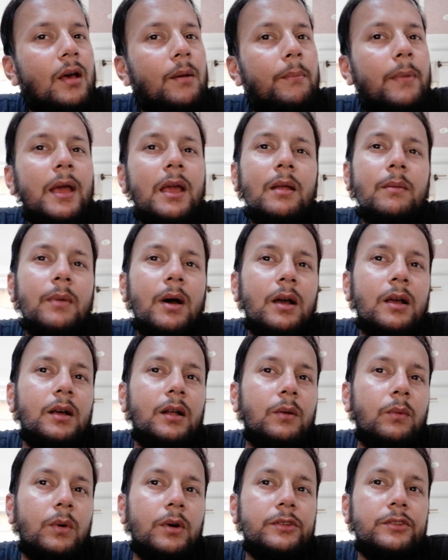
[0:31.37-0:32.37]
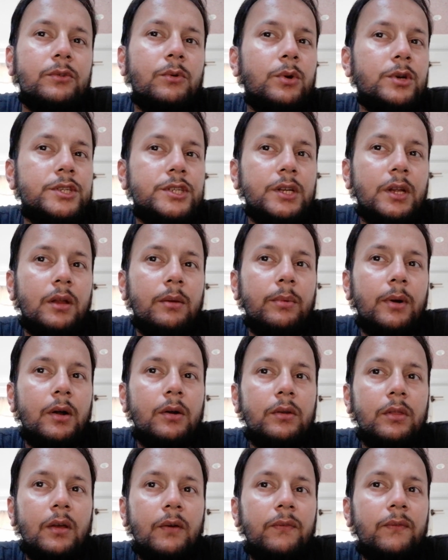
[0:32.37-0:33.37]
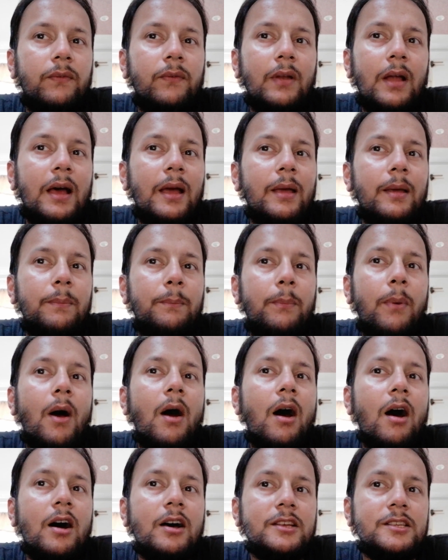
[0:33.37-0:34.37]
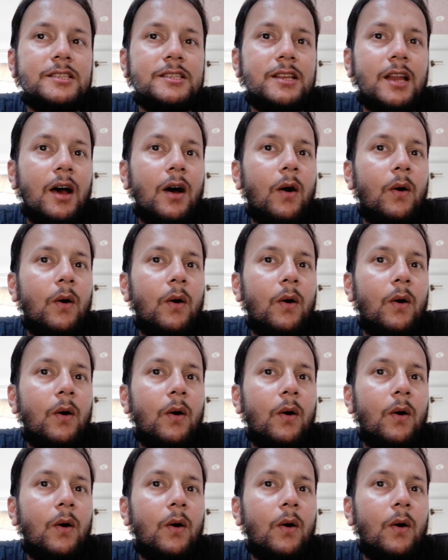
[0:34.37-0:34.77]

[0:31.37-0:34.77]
Meghan Markle was questioned about the flypast